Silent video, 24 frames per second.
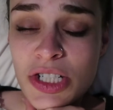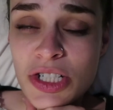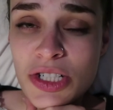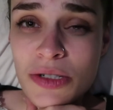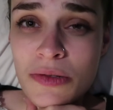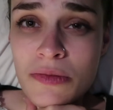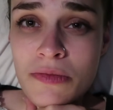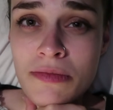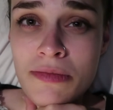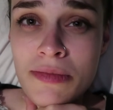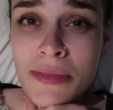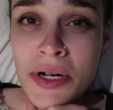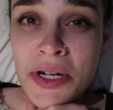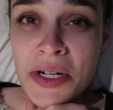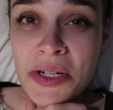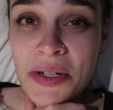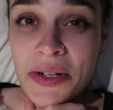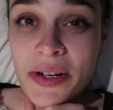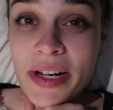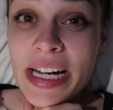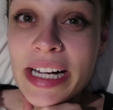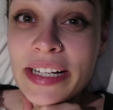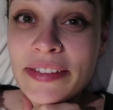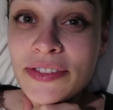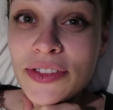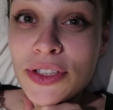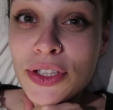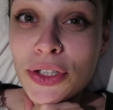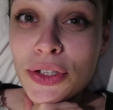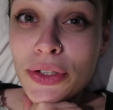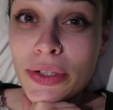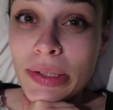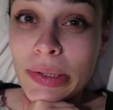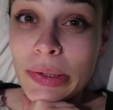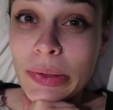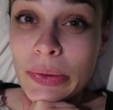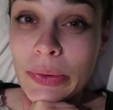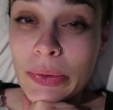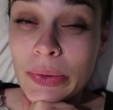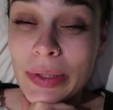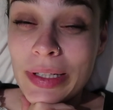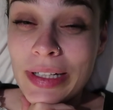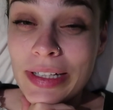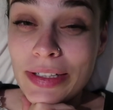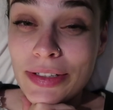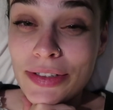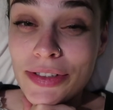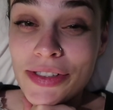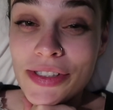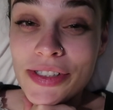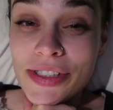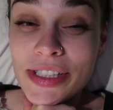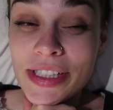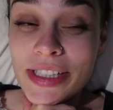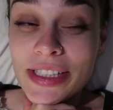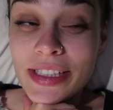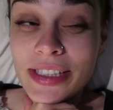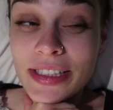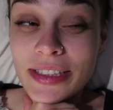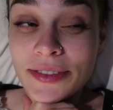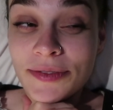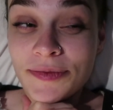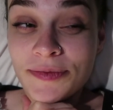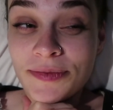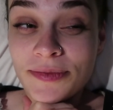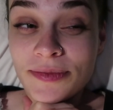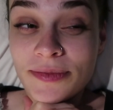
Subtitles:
tomorrow afternoon, actually.